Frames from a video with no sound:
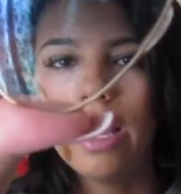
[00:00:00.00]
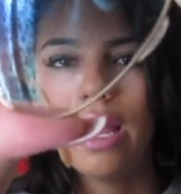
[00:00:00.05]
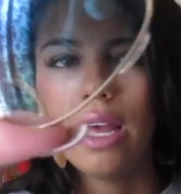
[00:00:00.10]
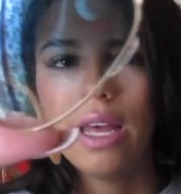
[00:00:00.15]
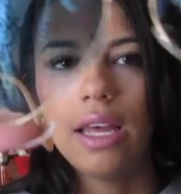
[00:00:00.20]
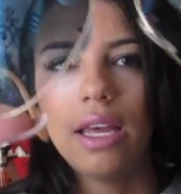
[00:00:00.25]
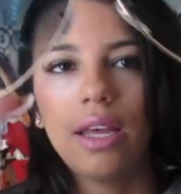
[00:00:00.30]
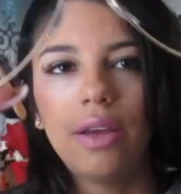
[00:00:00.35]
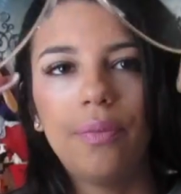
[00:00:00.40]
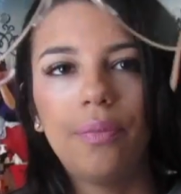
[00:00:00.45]

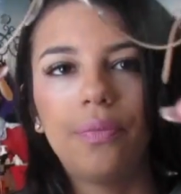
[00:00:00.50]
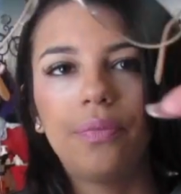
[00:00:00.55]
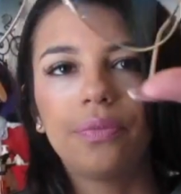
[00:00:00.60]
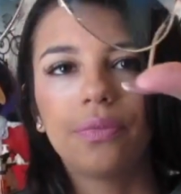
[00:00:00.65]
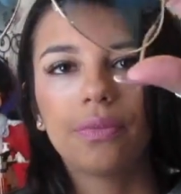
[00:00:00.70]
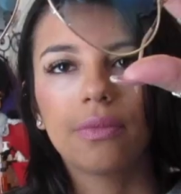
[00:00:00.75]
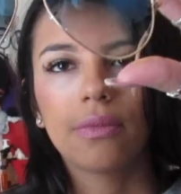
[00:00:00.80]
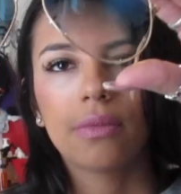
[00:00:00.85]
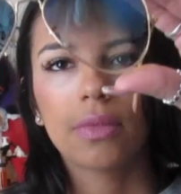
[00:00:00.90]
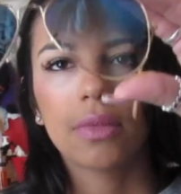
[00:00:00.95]

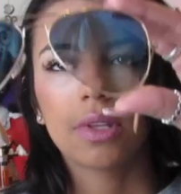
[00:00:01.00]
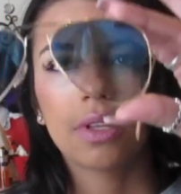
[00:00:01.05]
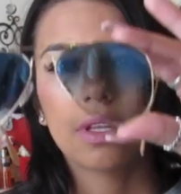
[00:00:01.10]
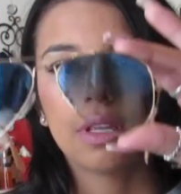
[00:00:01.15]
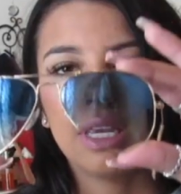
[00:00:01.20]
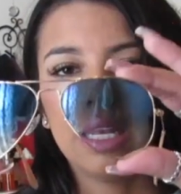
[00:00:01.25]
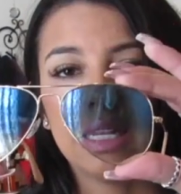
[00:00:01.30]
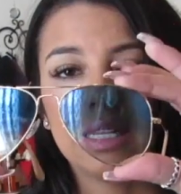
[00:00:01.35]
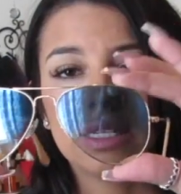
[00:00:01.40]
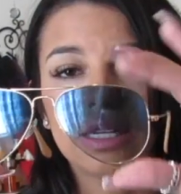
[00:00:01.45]

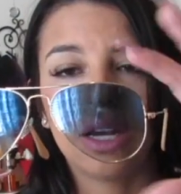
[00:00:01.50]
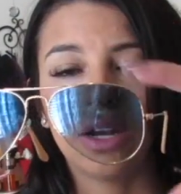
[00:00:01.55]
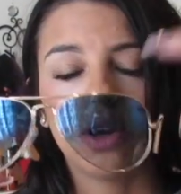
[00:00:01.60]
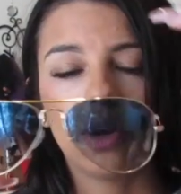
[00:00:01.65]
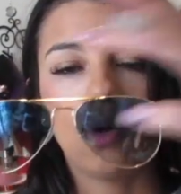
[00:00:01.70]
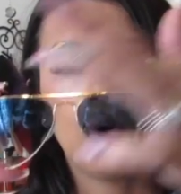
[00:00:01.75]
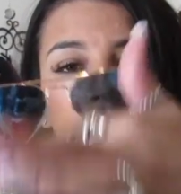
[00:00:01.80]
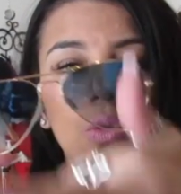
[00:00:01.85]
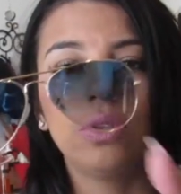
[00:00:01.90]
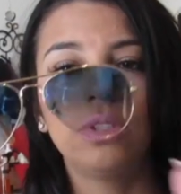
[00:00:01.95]
And it's
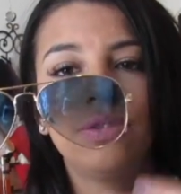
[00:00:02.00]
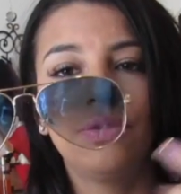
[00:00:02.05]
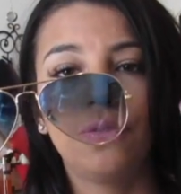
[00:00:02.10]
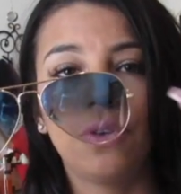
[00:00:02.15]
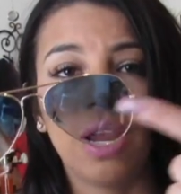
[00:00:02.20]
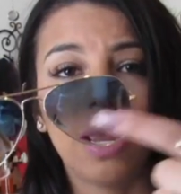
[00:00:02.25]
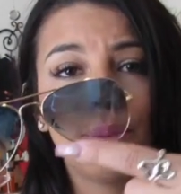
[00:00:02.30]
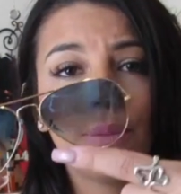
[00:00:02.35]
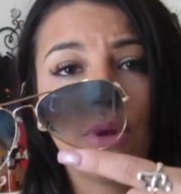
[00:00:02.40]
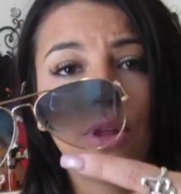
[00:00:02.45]
got gold
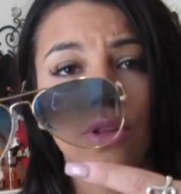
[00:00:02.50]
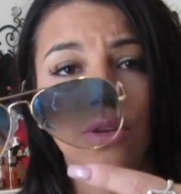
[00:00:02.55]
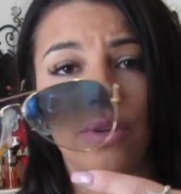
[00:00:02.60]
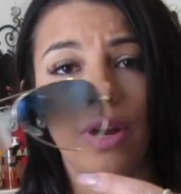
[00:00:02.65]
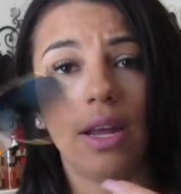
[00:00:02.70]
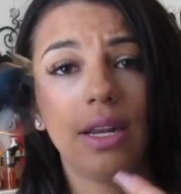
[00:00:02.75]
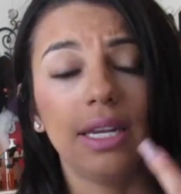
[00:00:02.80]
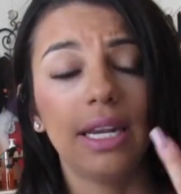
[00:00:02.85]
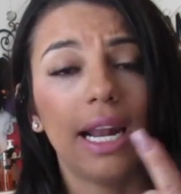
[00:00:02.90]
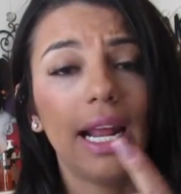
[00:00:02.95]
frame all
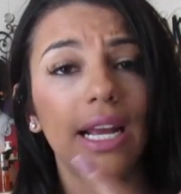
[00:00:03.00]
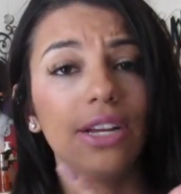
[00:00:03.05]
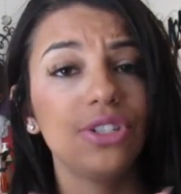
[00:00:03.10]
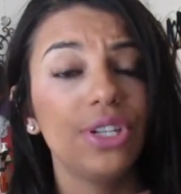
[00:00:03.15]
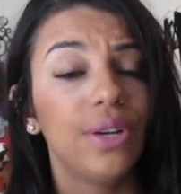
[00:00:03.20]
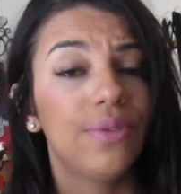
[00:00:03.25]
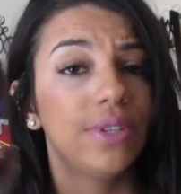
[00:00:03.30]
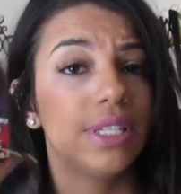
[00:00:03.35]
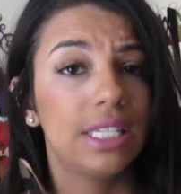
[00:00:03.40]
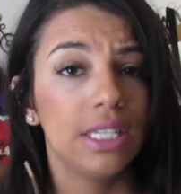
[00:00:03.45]
around it. I
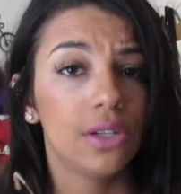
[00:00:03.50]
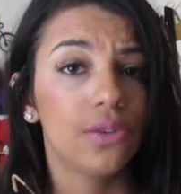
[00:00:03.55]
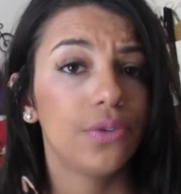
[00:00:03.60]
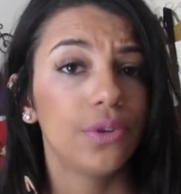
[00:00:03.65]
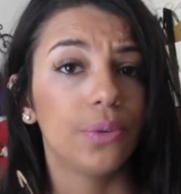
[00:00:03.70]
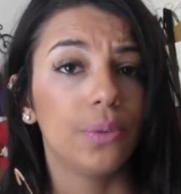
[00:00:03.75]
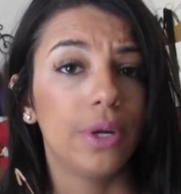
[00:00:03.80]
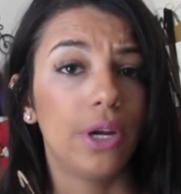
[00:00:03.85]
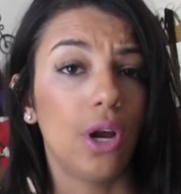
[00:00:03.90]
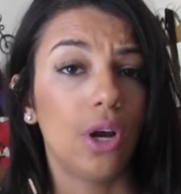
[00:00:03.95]
actually have a
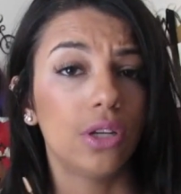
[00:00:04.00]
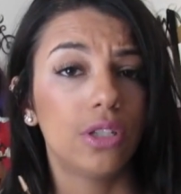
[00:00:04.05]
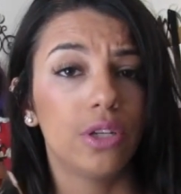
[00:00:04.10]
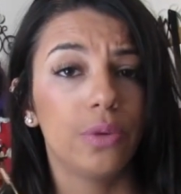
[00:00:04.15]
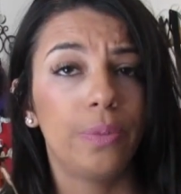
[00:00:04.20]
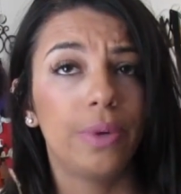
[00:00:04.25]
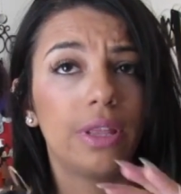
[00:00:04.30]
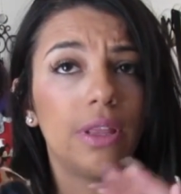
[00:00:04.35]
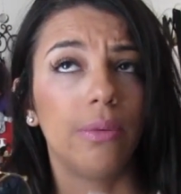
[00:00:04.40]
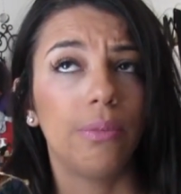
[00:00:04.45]
silver one
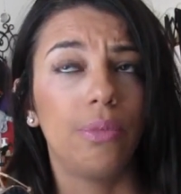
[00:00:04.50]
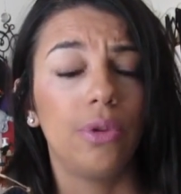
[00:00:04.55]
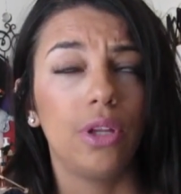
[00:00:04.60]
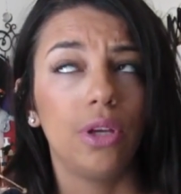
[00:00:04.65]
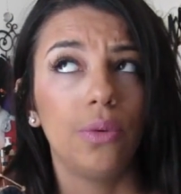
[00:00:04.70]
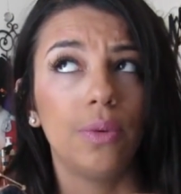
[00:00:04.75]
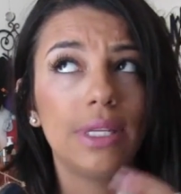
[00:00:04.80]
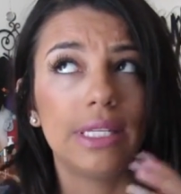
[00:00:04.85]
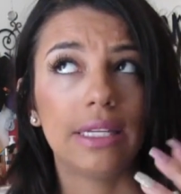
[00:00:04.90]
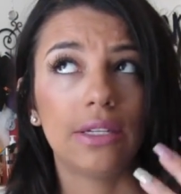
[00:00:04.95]
also, but the
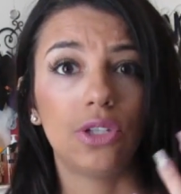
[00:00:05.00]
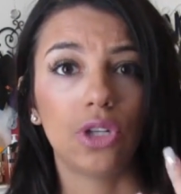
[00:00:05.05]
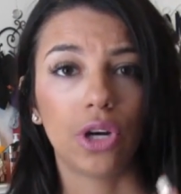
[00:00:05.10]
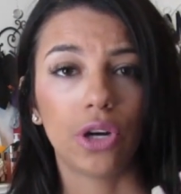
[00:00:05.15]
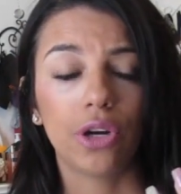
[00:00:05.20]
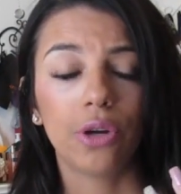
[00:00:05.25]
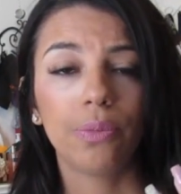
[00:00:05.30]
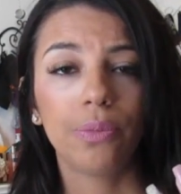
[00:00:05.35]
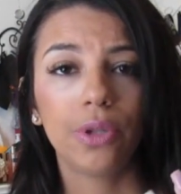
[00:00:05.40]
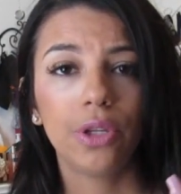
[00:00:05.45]
blue is a
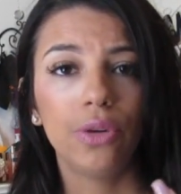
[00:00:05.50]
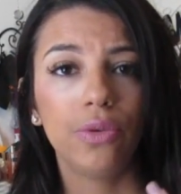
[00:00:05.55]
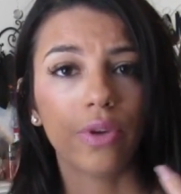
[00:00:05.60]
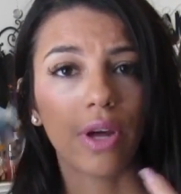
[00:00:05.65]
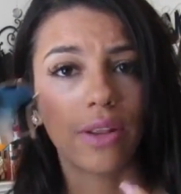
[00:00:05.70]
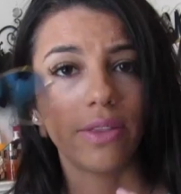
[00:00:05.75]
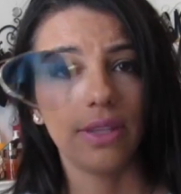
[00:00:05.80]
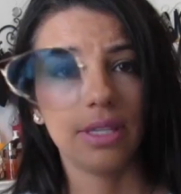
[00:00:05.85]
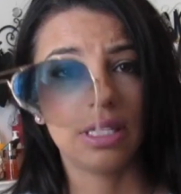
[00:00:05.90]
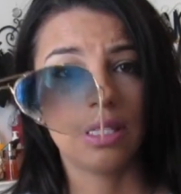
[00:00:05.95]
darker blue,
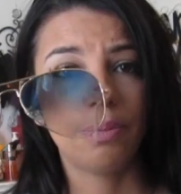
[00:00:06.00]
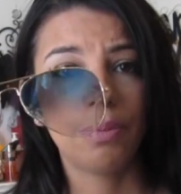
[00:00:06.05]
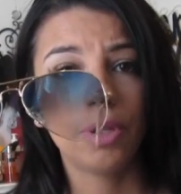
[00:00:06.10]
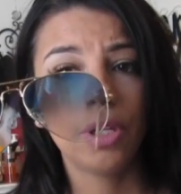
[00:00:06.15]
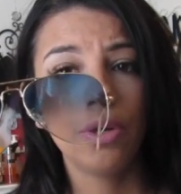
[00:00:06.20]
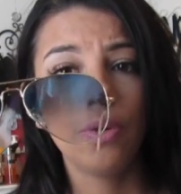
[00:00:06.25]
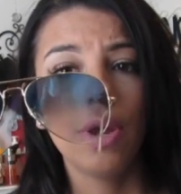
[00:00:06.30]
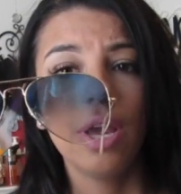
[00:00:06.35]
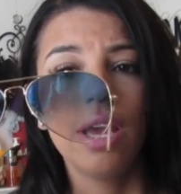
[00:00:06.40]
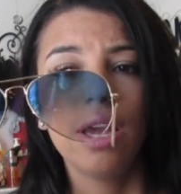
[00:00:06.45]
not this
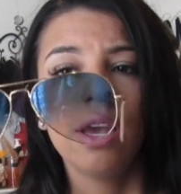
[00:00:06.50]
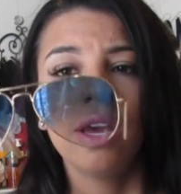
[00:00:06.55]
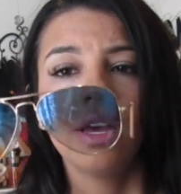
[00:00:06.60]
blue.